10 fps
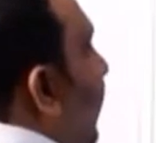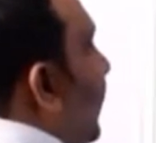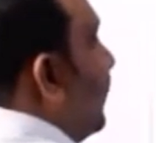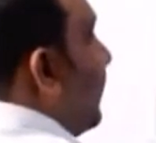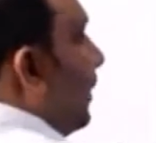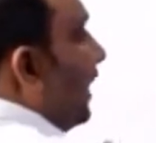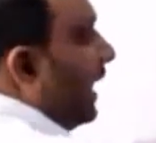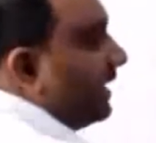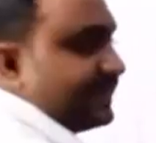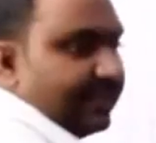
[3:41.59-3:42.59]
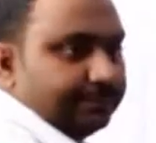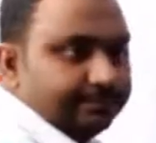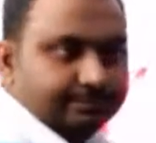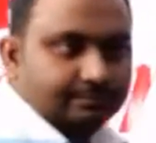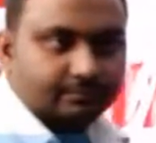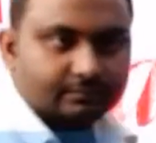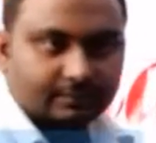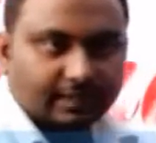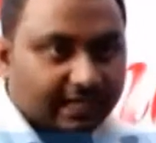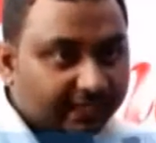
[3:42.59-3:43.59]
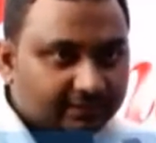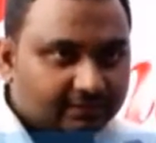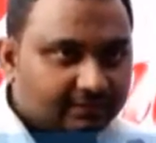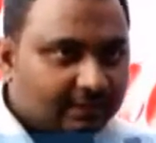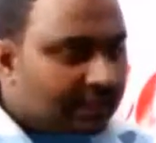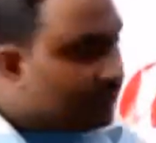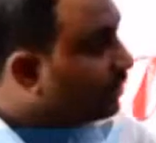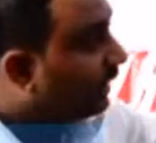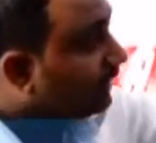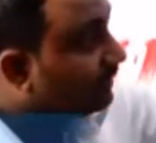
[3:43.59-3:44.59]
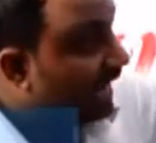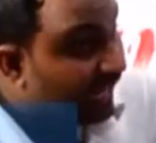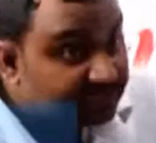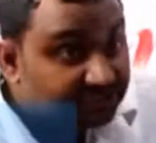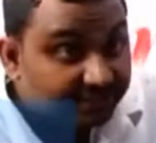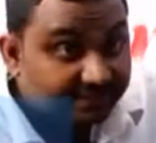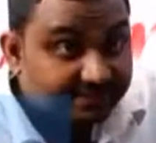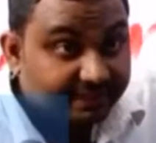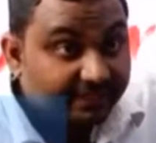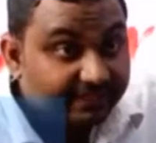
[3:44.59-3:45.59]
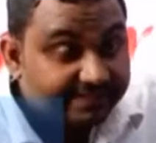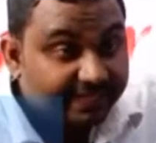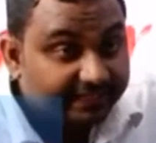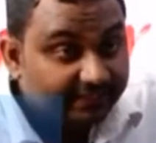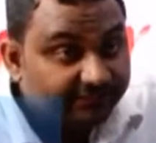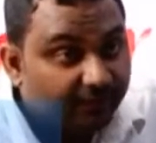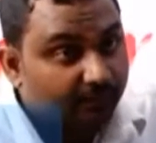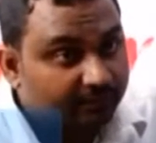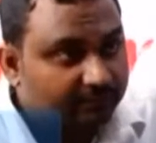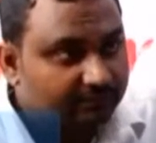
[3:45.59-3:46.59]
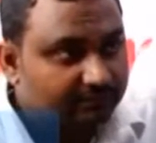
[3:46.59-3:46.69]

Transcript: an intermediate step, right? So a transition state is getting formed,